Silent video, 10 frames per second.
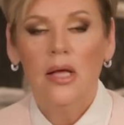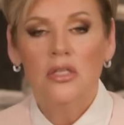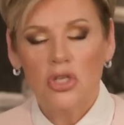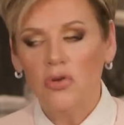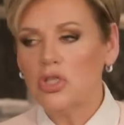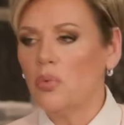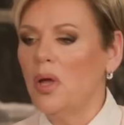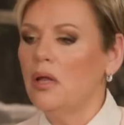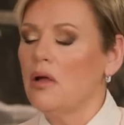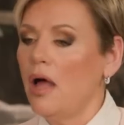So it's the
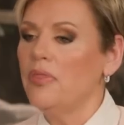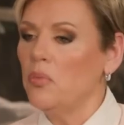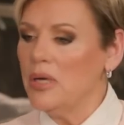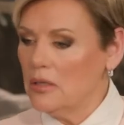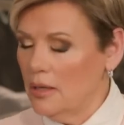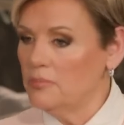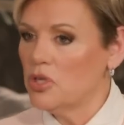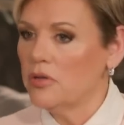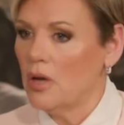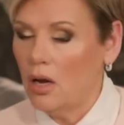will of God that we come
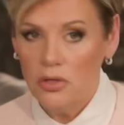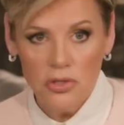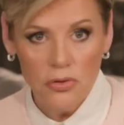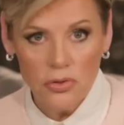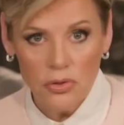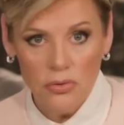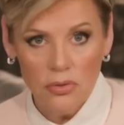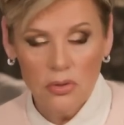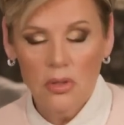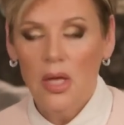to the knowledge of the
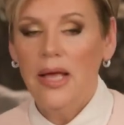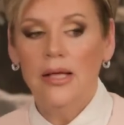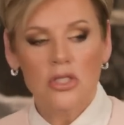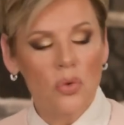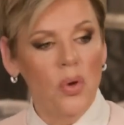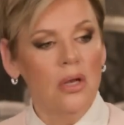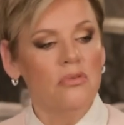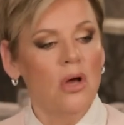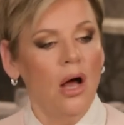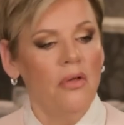truth. It's the will of
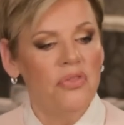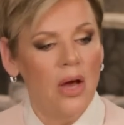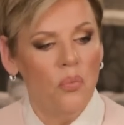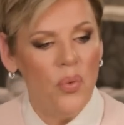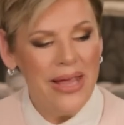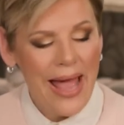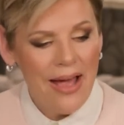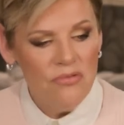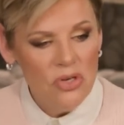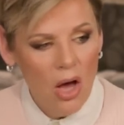God that we
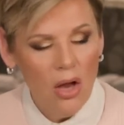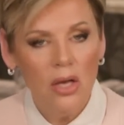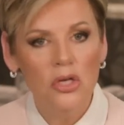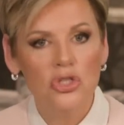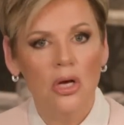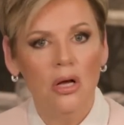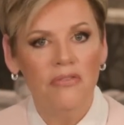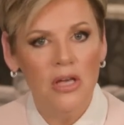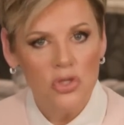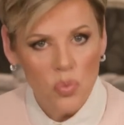have knowledge of
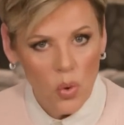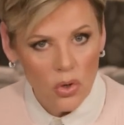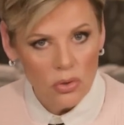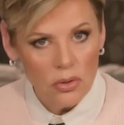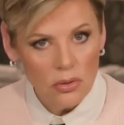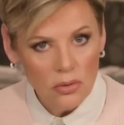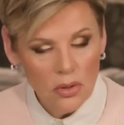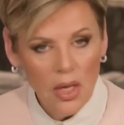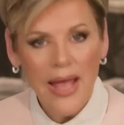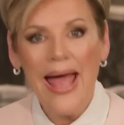his word,
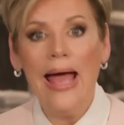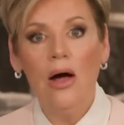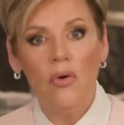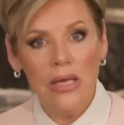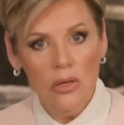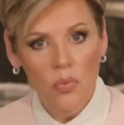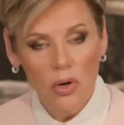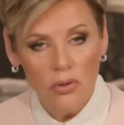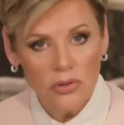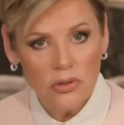how he
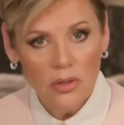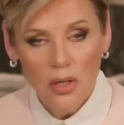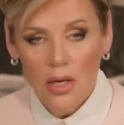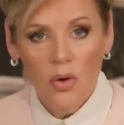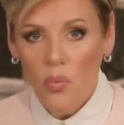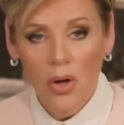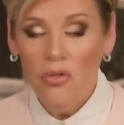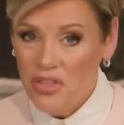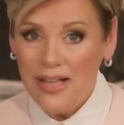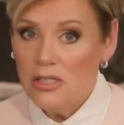works. Well,
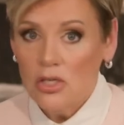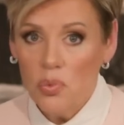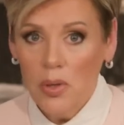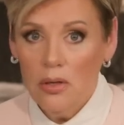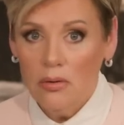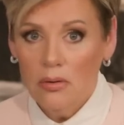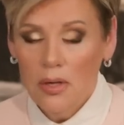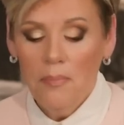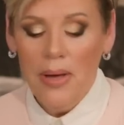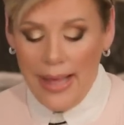that's his will.
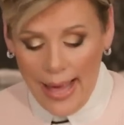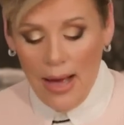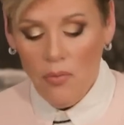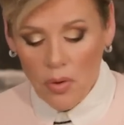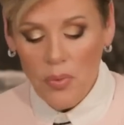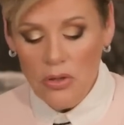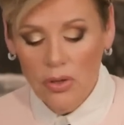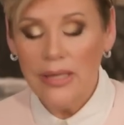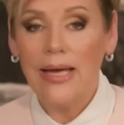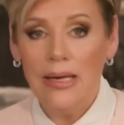But how are we
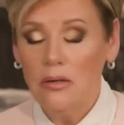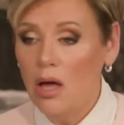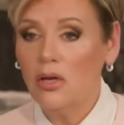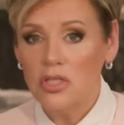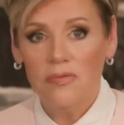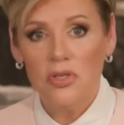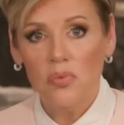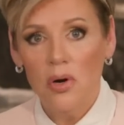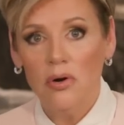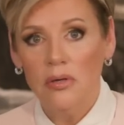going to gain knowledge of his
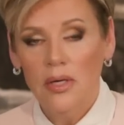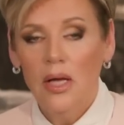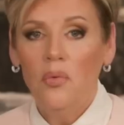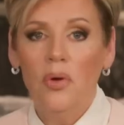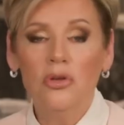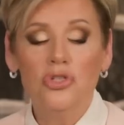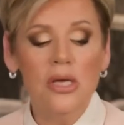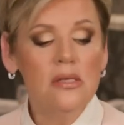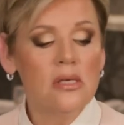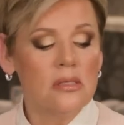word? Well,
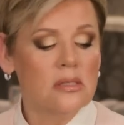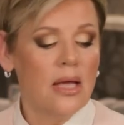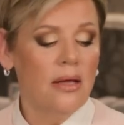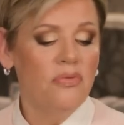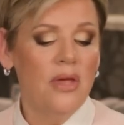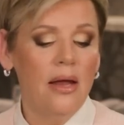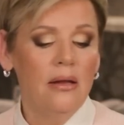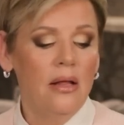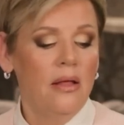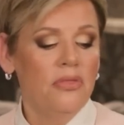Jesus said that
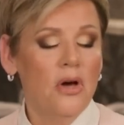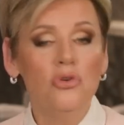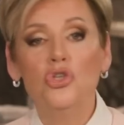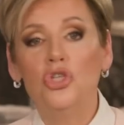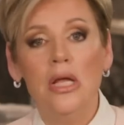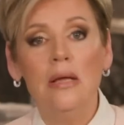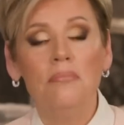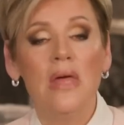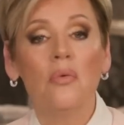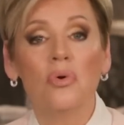those sheep
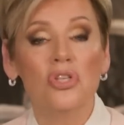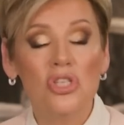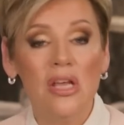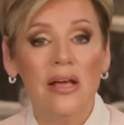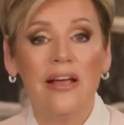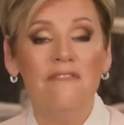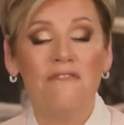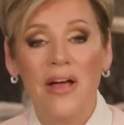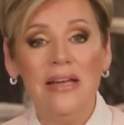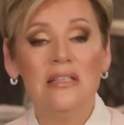that were sick and
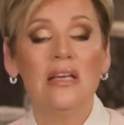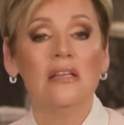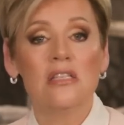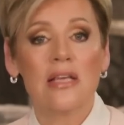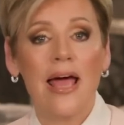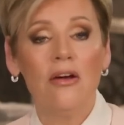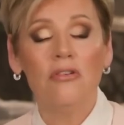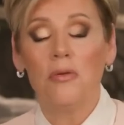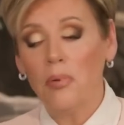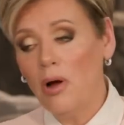fainting and
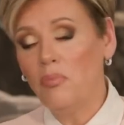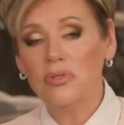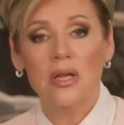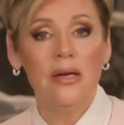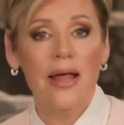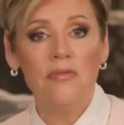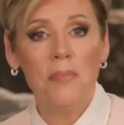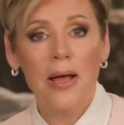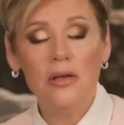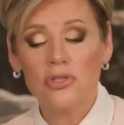scattered, the problem was they didn't have a
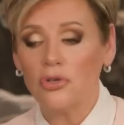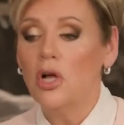pastor.